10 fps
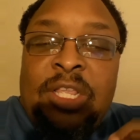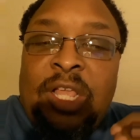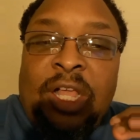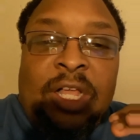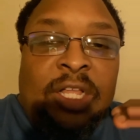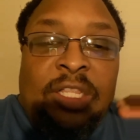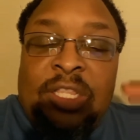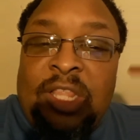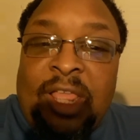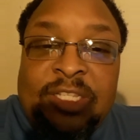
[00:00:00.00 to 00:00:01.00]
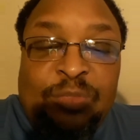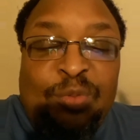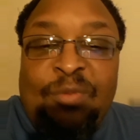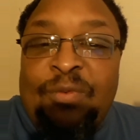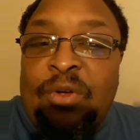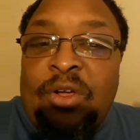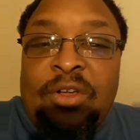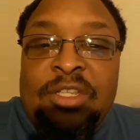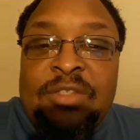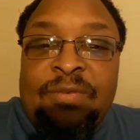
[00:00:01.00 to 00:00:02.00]
Uh, it has to be before
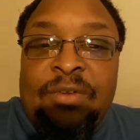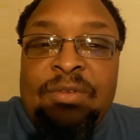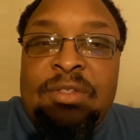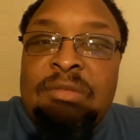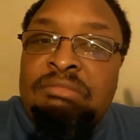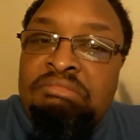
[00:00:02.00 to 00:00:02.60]
August 1st.